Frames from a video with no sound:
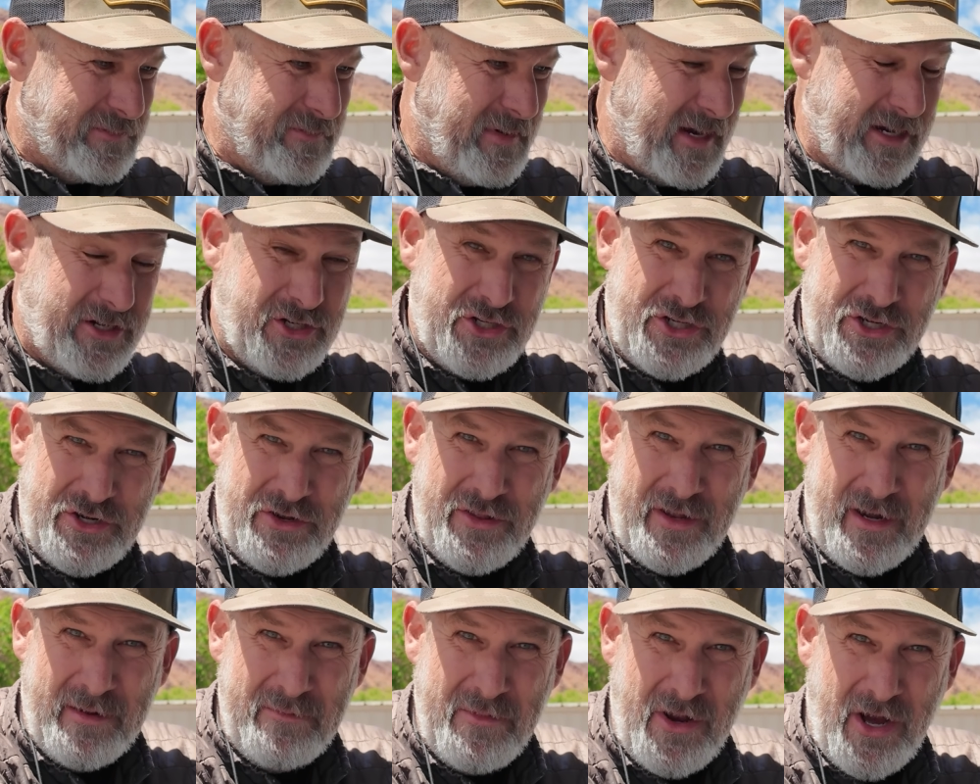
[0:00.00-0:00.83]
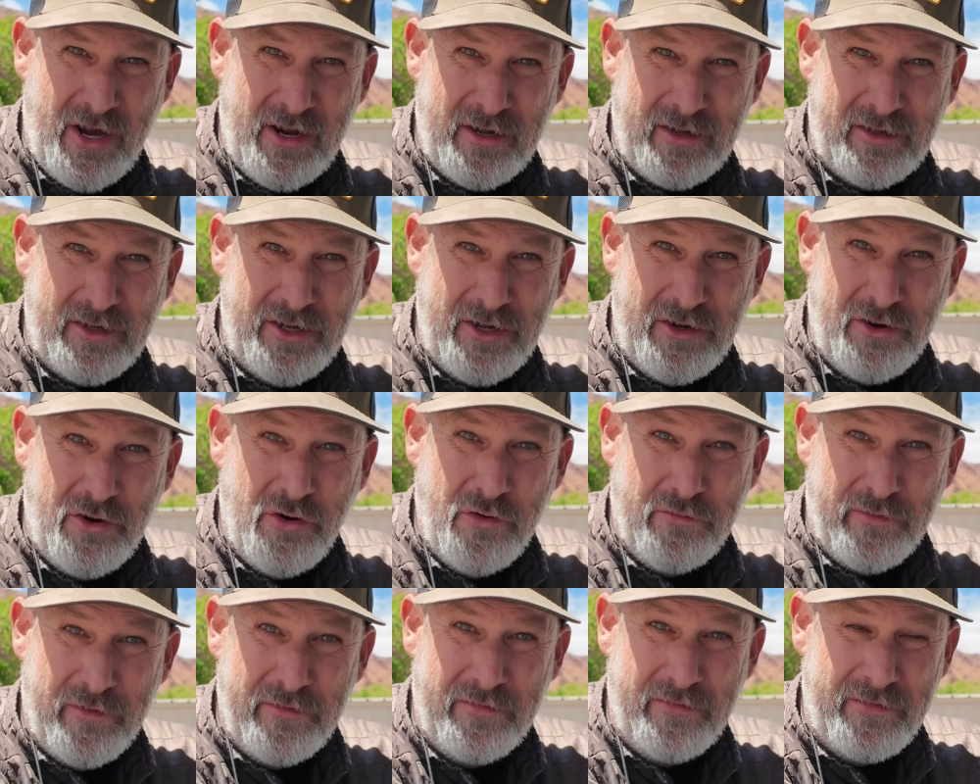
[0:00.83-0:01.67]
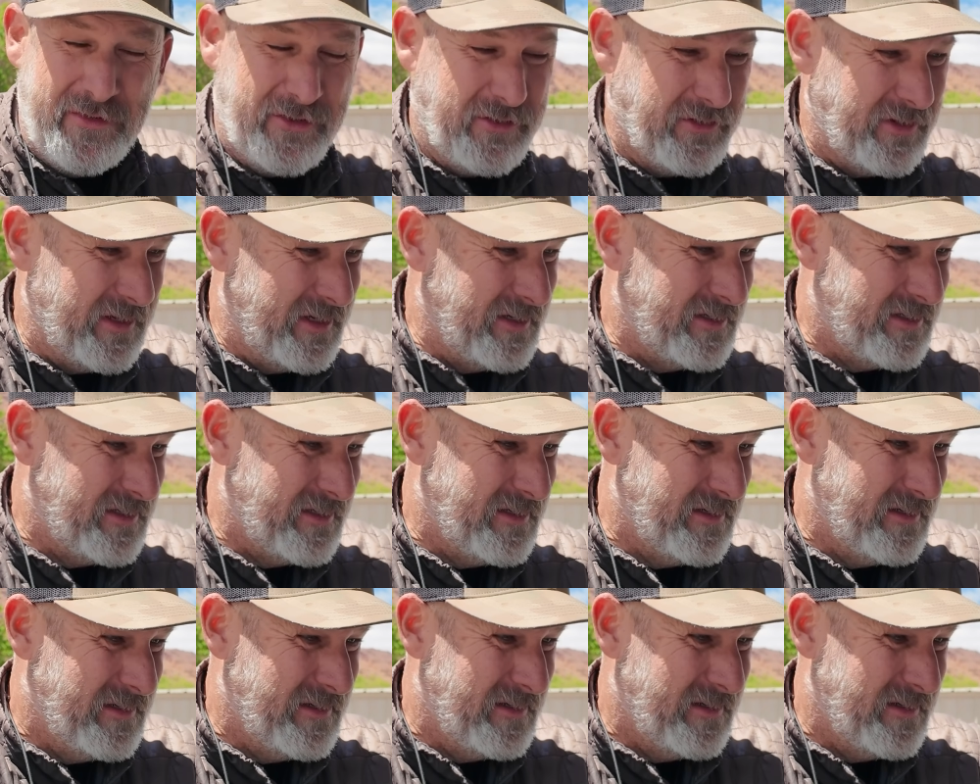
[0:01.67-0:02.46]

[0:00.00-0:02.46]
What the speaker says: make sure that I'm not gonna overfill this.